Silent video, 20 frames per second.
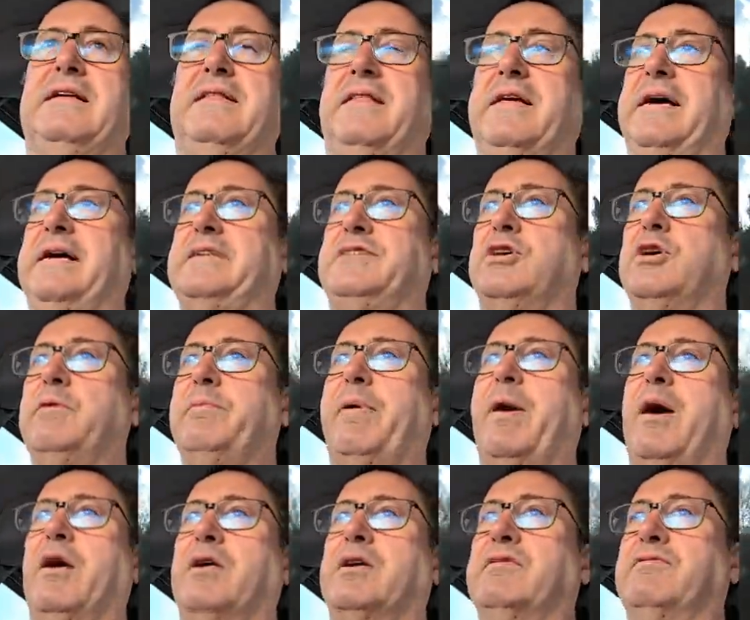They had two
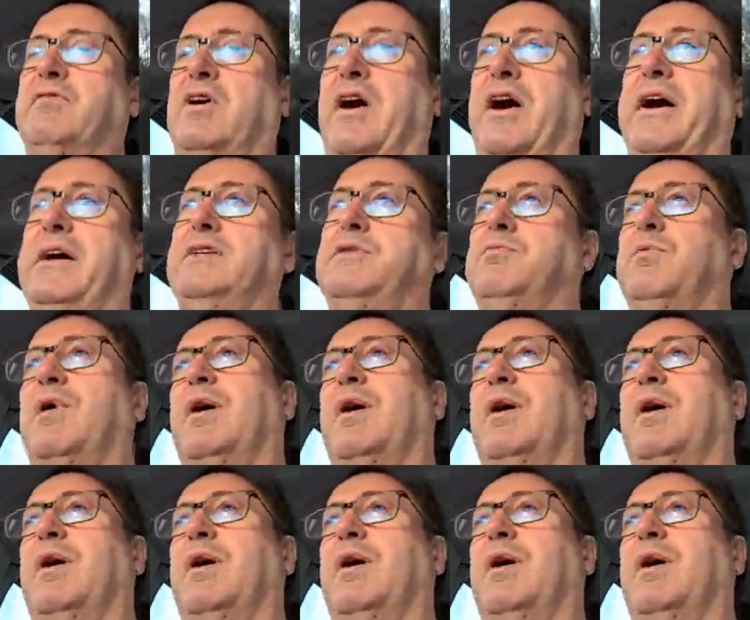park and rides.